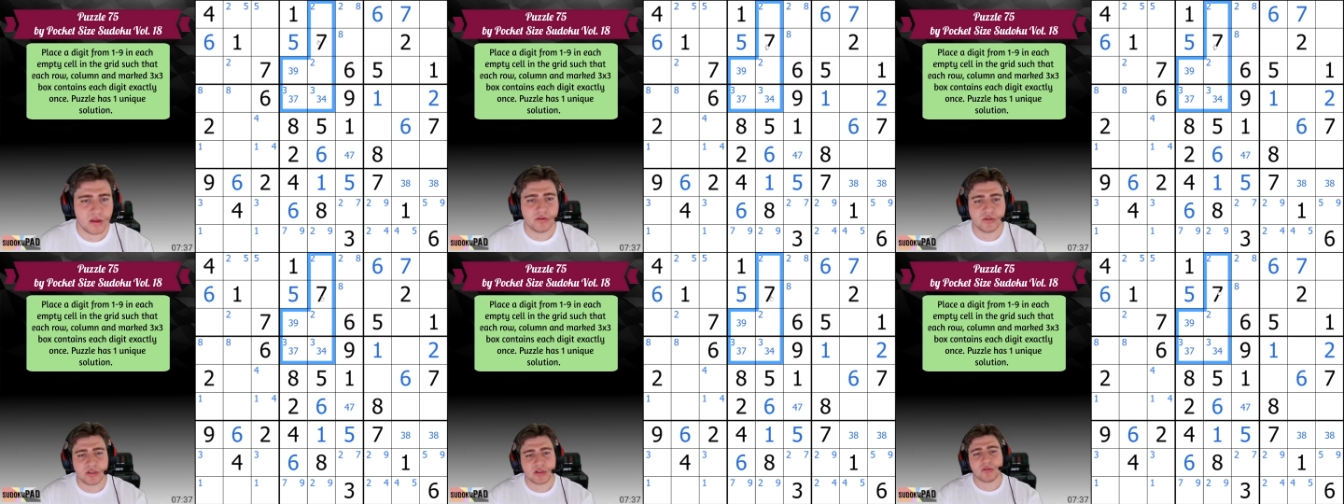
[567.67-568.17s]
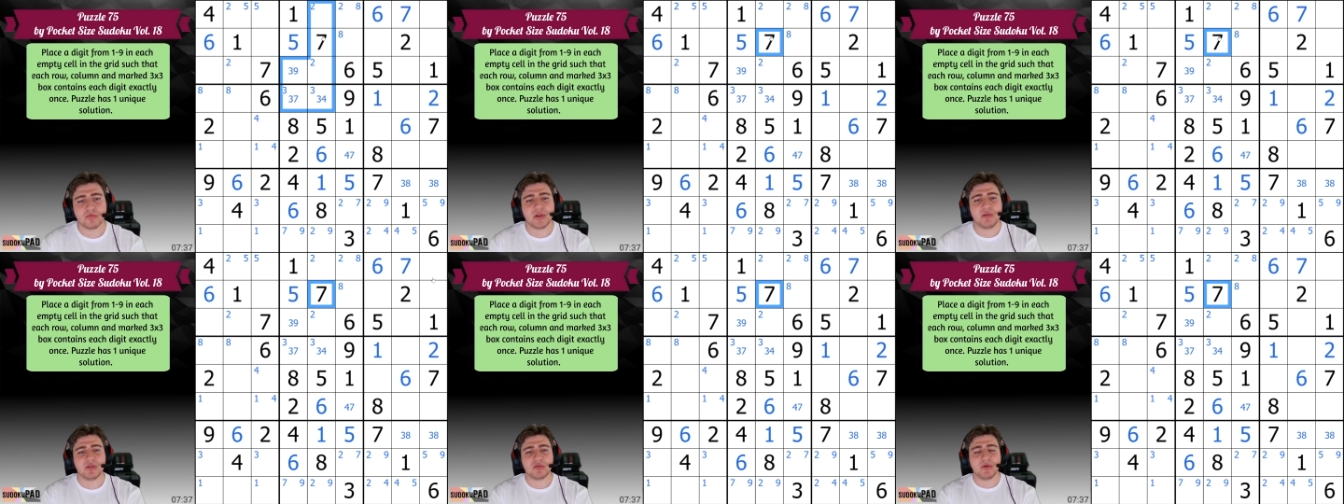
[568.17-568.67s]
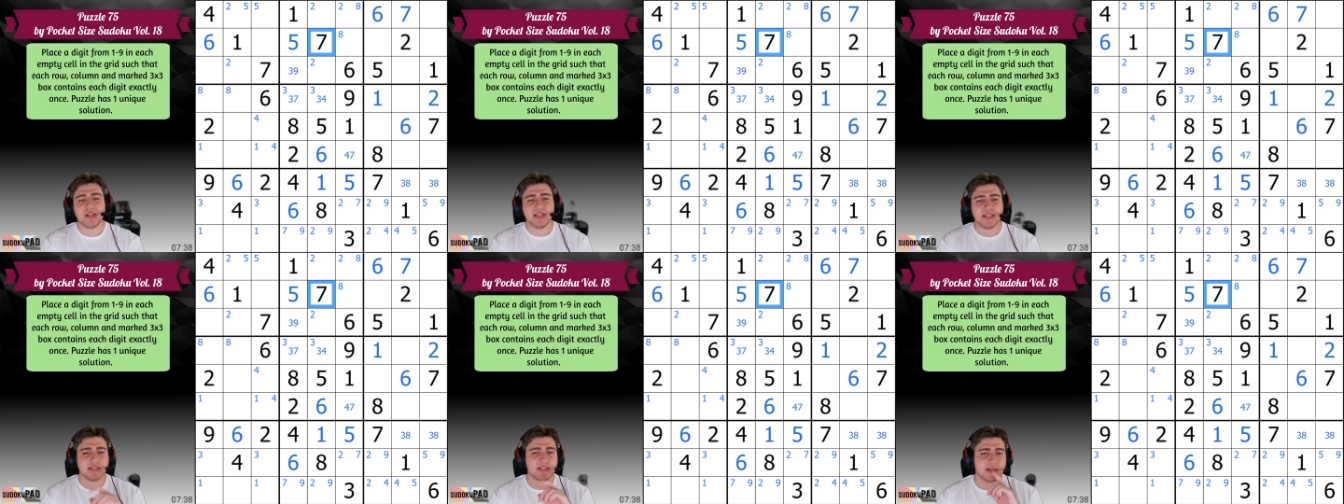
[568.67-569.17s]
Just 3 between
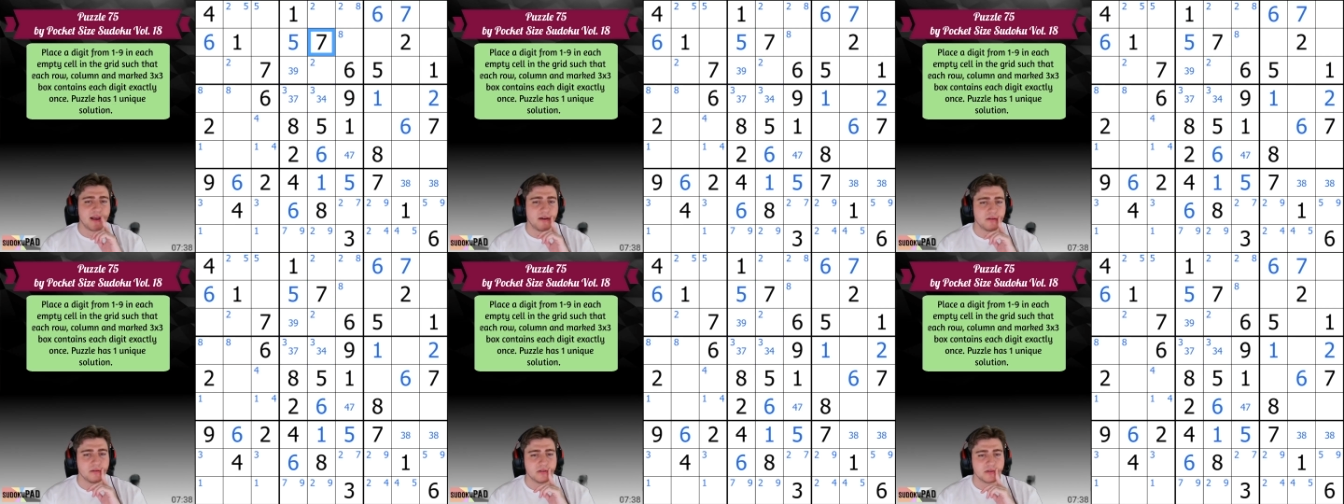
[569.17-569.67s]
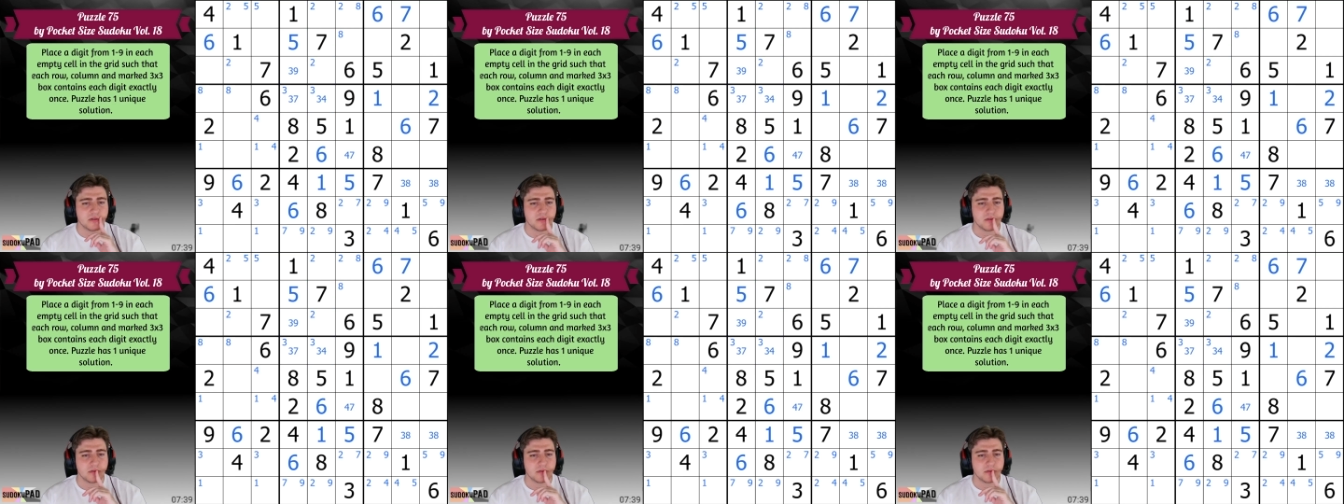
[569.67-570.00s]
these cells.